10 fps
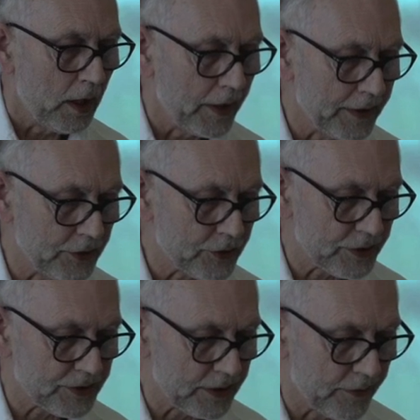an
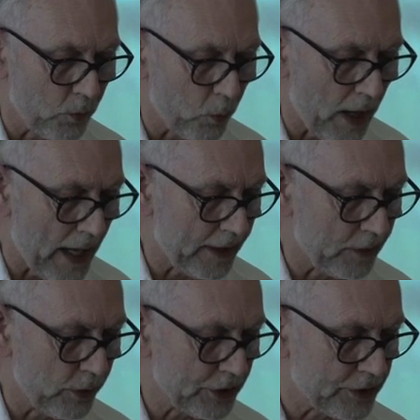interest in the way
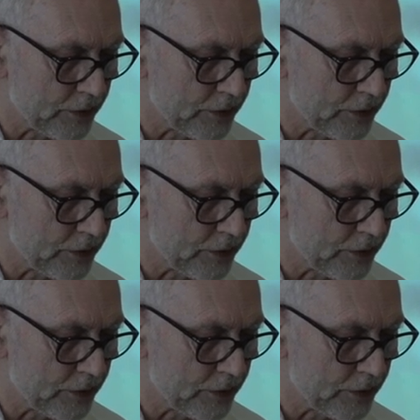in which